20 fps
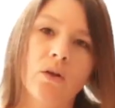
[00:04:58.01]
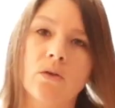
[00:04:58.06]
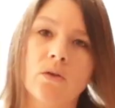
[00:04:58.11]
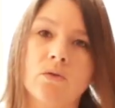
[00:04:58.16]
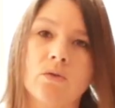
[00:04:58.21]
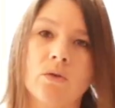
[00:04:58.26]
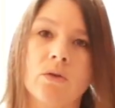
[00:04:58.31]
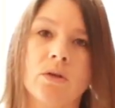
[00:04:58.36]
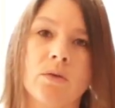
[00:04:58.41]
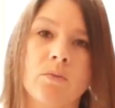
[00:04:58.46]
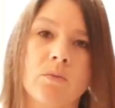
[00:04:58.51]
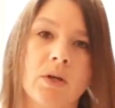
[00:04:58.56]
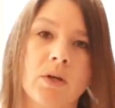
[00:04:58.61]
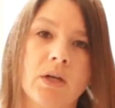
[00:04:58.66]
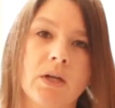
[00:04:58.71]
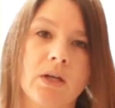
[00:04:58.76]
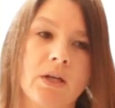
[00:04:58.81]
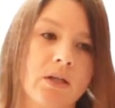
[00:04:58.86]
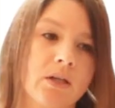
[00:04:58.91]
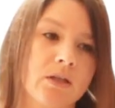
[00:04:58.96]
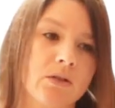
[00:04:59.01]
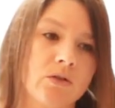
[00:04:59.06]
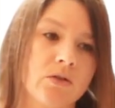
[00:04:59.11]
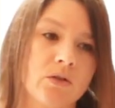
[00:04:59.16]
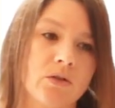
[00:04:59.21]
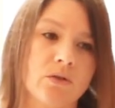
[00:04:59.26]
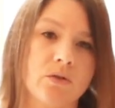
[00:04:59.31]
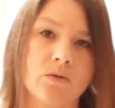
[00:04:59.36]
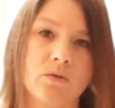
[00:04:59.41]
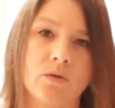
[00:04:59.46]
throw them right
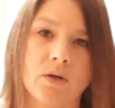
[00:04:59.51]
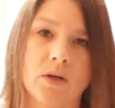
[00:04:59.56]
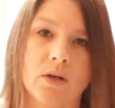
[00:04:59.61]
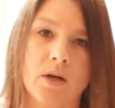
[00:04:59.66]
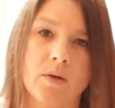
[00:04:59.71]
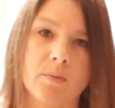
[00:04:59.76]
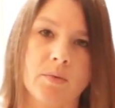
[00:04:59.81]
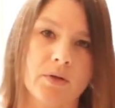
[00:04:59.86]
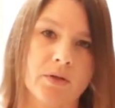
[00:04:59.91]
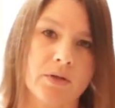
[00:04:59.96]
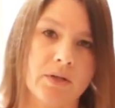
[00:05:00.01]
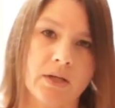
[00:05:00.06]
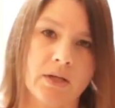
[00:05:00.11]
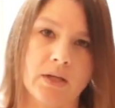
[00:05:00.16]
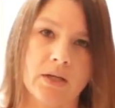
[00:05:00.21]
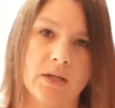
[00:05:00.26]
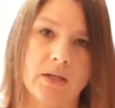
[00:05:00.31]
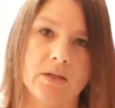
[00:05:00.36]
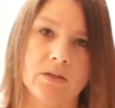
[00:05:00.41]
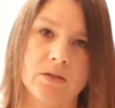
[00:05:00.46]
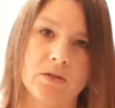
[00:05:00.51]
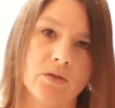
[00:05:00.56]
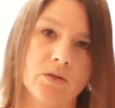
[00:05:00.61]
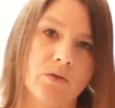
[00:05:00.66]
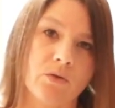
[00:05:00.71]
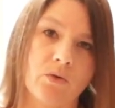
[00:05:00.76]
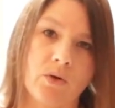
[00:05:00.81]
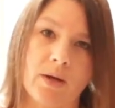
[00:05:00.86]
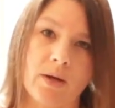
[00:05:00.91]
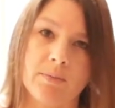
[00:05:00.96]
into a cupboard and
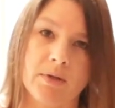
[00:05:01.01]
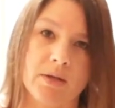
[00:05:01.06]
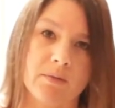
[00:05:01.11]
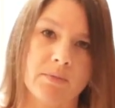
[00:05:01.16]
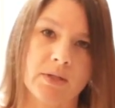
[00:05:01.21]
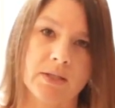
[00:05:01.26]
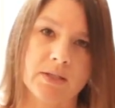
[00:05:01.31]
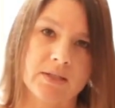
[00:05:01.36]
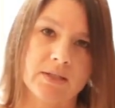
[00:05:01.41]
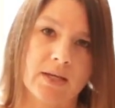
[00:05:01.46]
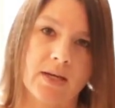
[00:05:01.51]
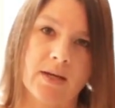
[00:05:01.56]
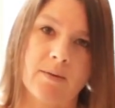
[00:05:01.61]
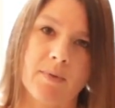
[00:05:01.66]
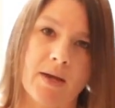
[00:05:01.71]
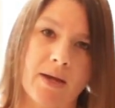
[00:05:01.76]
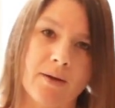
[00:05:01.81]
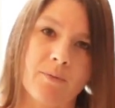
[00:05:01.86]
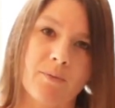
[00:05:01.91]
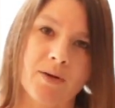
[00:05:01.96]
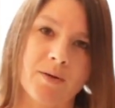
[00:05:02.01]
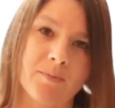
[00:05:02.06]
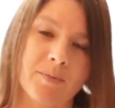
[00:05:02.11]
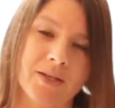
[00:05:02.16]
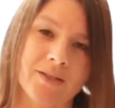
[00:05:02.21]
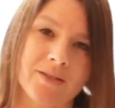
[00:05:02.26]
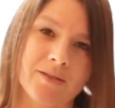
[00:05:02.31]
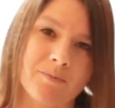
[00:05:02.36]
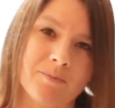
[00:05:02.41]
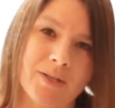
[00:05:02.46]
grab them next time I want to bake
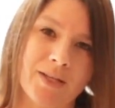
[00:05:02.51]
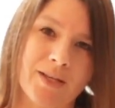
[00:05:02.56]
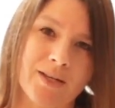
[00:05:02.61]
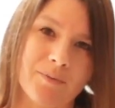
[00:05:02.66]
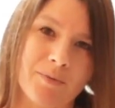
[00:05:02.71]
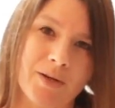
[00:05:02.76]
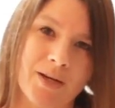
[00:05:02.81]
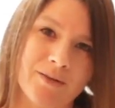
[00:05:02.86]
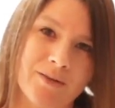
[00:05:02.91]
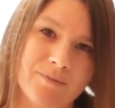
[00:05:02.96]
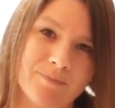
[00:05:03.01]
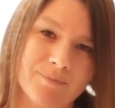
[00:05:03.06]
some banana bread.